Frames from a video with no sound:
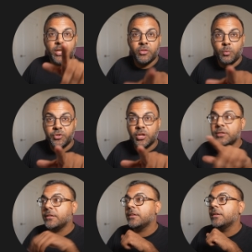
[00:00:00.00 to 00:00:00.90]
the
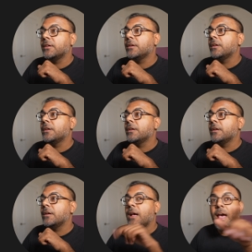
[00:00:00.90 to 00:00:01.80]
results
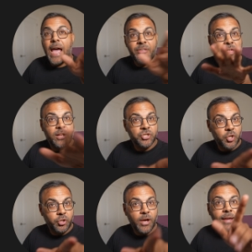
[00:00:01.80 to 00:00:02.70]
and then I'll show
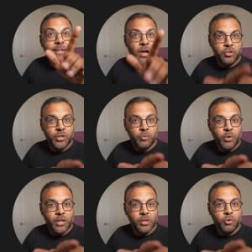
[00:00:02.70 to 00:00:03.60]
you guys how you can
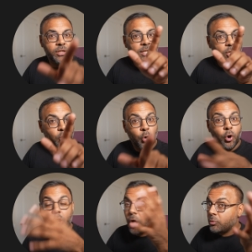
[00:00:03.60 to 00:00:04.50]
run it locally or on